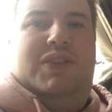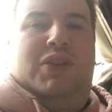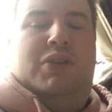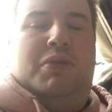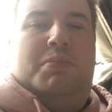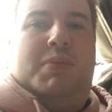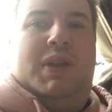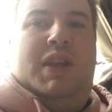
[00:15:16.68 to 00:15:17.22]

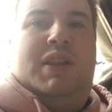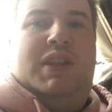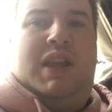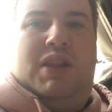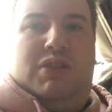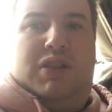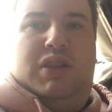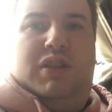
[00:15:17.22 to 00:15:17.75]
it'll be
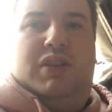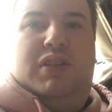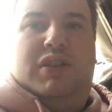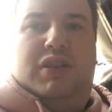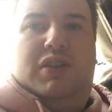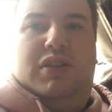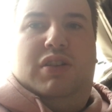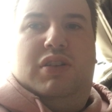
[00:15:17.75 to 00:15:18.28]
next
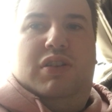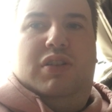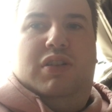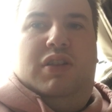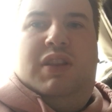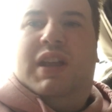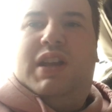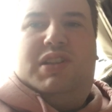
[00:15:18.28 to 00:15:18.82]

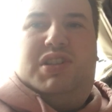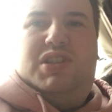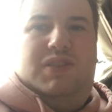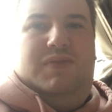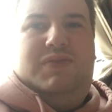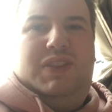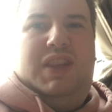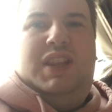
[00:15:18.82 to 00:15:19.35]

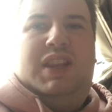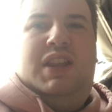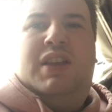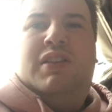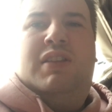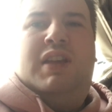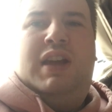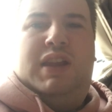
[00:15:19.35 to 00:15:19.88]

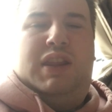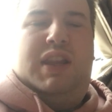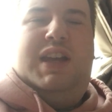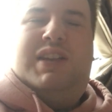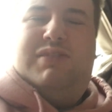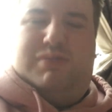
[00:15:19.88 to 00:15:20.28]
the next